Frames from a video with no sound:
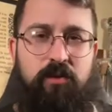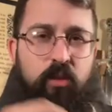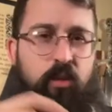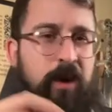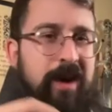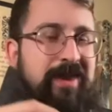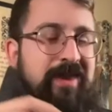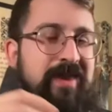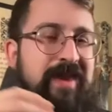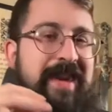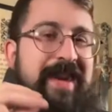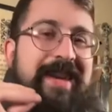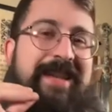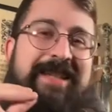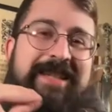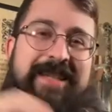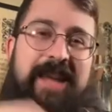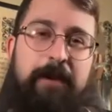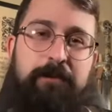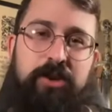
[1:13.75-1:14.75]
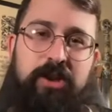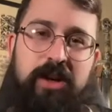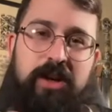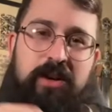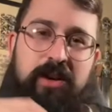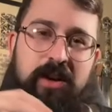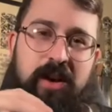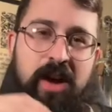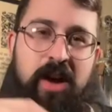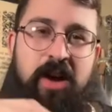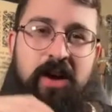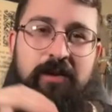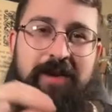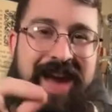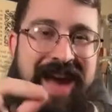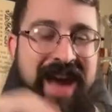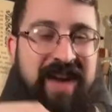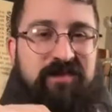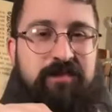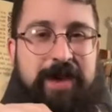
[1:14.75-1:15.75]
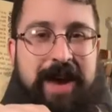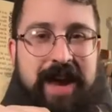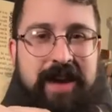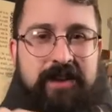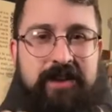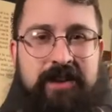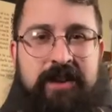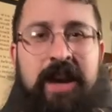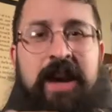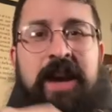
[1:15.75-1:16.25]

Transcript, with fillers: with the exception of half bats,